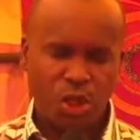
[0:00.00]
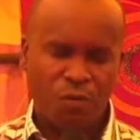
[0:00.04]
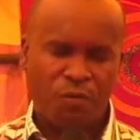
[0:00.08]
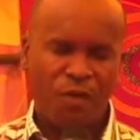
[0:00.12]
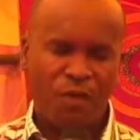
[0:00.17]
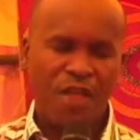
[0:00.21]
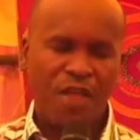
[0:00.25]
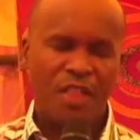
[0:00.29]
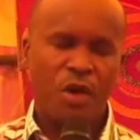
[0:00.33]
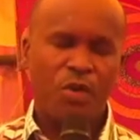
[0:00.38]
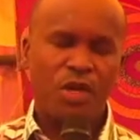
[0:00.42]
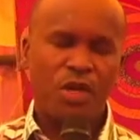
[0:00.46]

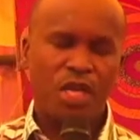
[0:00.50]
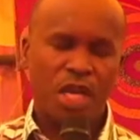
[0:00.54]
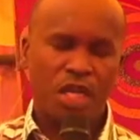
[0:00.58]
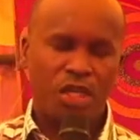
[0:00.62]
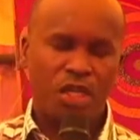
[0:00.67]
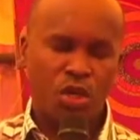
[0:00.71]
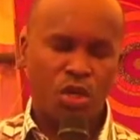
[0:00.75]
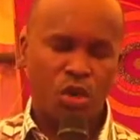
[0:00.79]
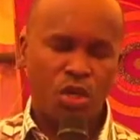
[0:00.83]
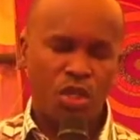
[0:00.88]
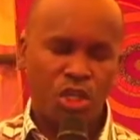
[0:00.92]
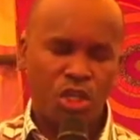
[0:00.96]
Father, we just
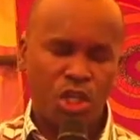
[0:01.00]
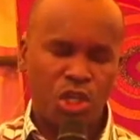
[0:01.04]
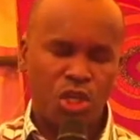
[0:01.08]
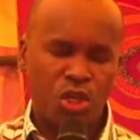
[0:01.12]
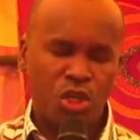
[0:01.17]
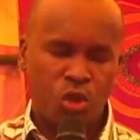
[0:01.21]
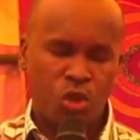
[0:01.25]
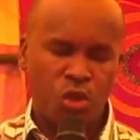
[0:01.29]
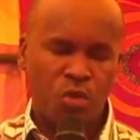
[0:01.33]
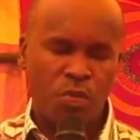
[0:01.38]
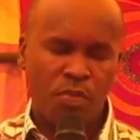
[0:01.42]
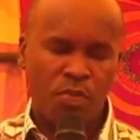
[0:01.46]
continue
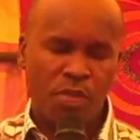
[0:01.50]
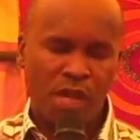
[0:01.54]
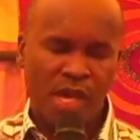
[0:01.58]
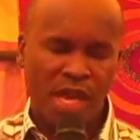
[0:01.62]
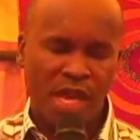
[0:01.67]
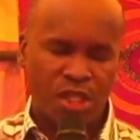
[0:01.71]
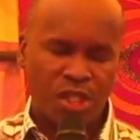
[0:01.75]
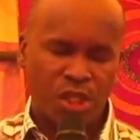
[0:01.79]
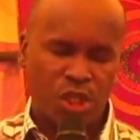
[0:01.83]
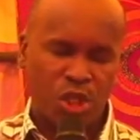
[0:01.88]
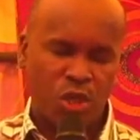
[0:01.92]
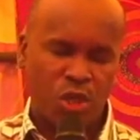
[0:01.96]
to
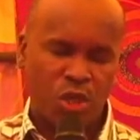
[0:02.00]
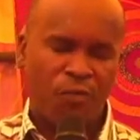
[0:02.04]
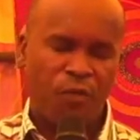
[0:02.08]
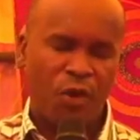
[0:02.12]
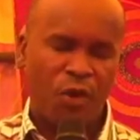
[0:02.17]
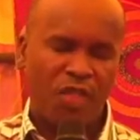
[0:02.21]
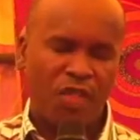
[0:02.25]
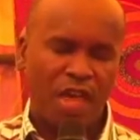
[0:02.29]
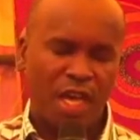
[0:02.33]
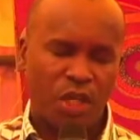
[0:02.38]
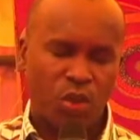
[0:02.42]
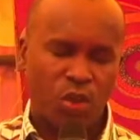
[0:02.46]
bless you for
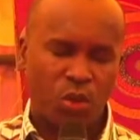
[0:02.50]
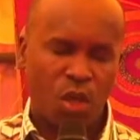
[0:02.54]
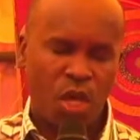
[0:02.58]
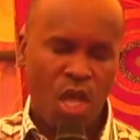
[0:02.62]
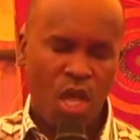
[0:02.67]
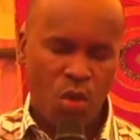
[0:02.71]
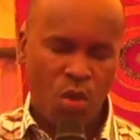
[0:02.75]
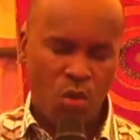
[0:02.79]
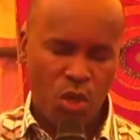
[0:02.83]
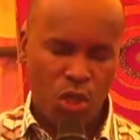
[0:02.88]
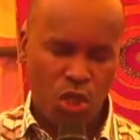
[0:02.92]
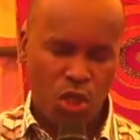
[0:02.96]
that
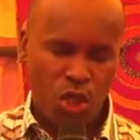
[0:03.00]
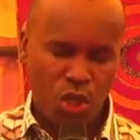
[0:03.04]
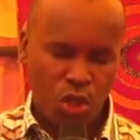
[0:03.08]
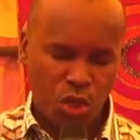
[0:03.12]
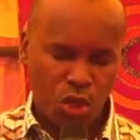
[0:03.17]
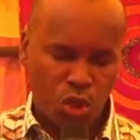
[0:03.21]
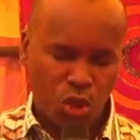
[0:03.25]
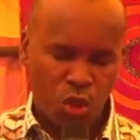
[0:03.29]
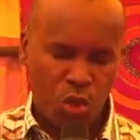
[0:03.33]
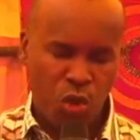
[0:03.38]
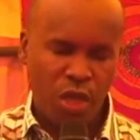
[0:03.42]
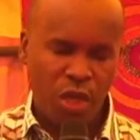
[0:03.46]
which you're
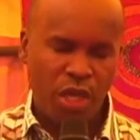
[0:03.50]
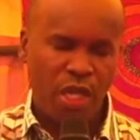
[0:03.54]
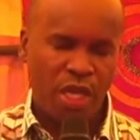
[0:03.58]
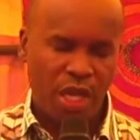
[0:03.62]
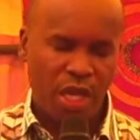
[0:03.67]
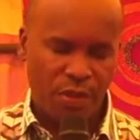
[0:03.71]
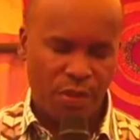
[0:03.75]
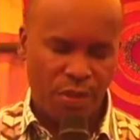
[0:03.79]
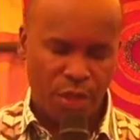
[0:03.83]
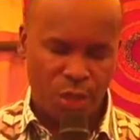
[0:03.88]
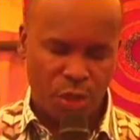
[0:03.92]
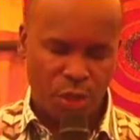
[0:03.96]
doing
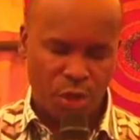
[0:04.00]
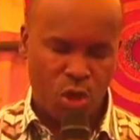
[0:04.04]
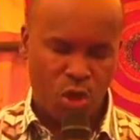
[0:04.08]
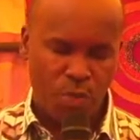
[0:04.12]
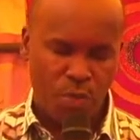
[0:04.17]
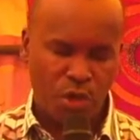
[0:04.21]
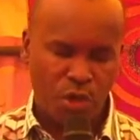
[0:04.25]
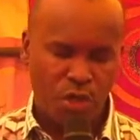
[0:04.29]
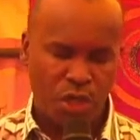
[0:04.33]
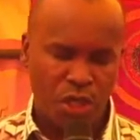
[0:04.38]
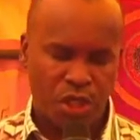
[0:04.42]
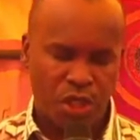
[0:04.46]
in this
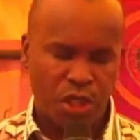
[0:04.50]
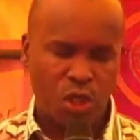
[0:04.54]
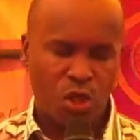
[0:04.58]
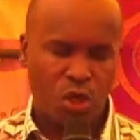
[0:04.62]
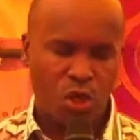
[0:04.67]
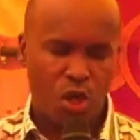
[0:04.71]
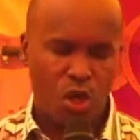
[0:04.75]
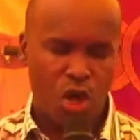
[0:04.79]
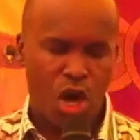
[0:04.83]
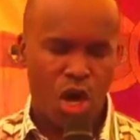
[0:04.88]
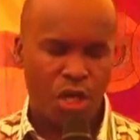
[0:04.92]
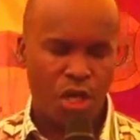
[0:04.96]
community, oh
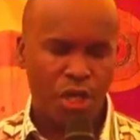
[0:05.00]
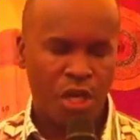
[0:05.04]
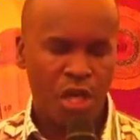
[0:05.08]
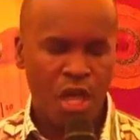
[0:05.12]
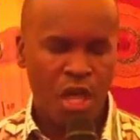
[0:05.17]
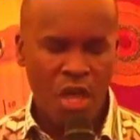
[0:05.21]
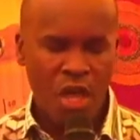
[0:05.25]
God.